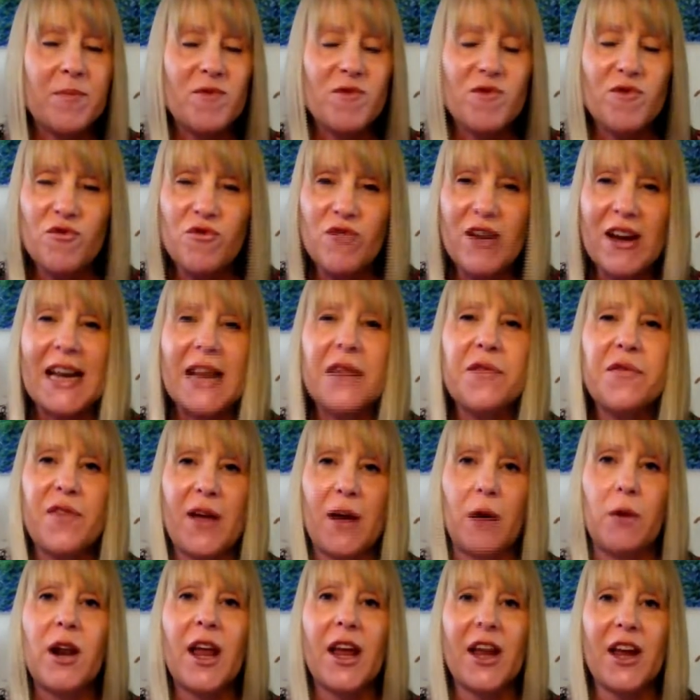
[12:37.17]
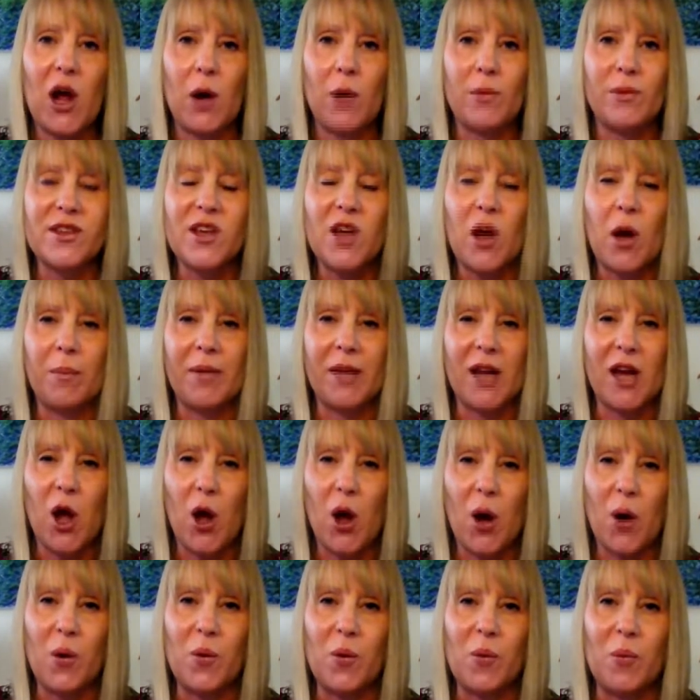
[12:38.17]
really felt like I was coming
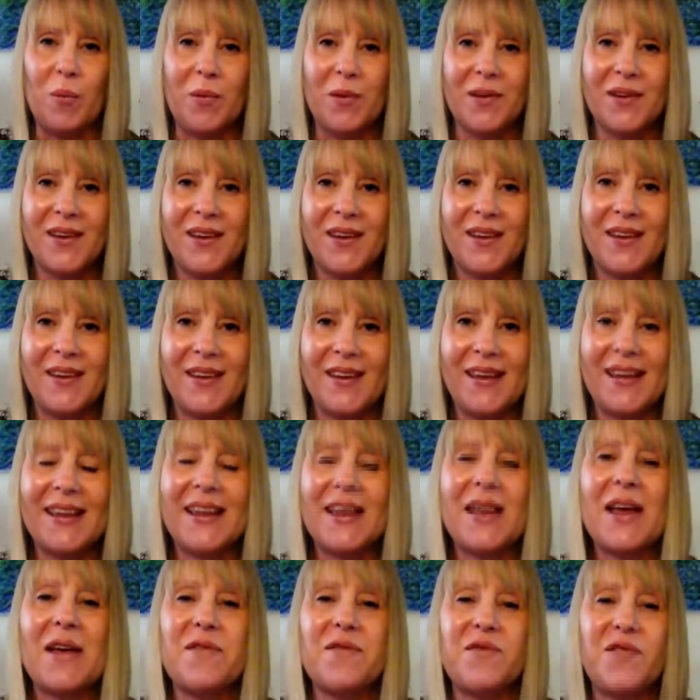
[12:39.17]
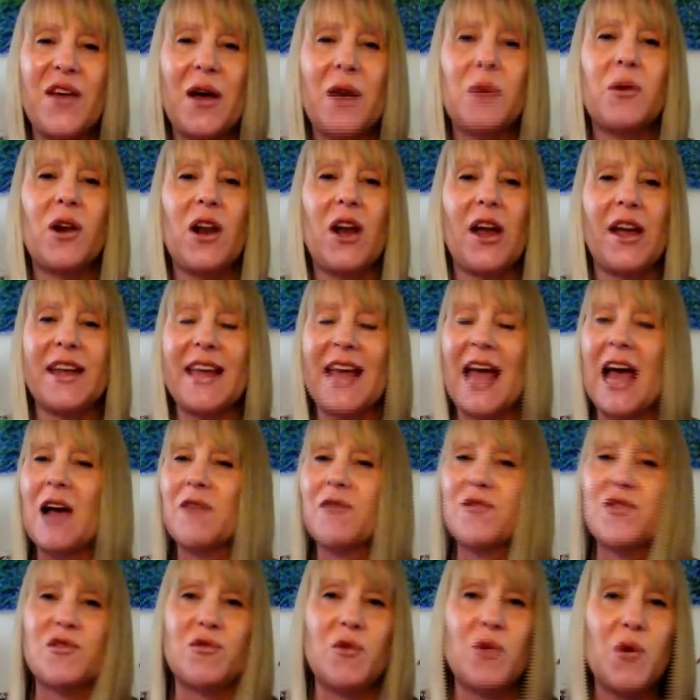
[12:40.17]
home. It felt like
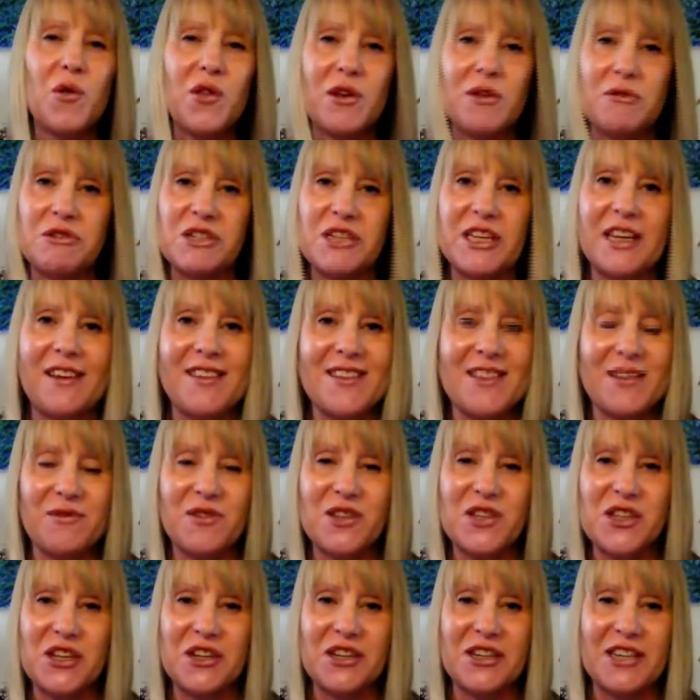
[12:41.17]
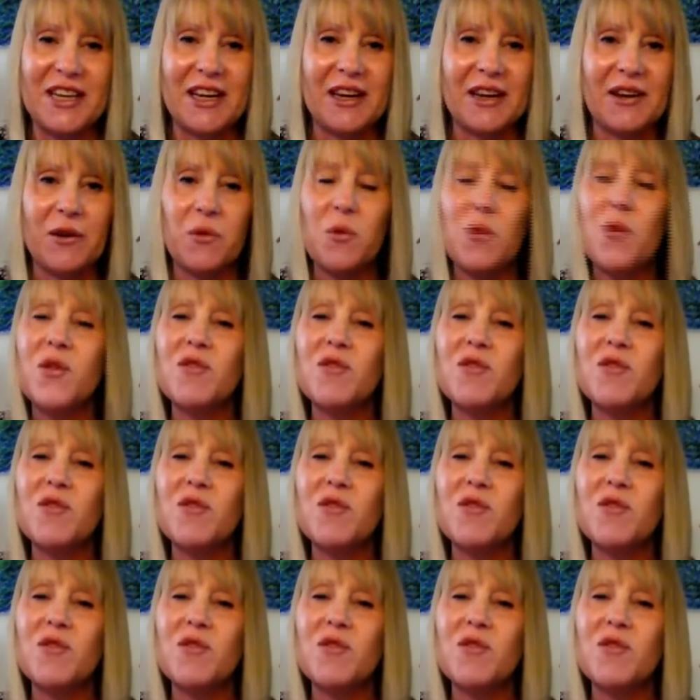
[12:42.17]
after all those years of studying and all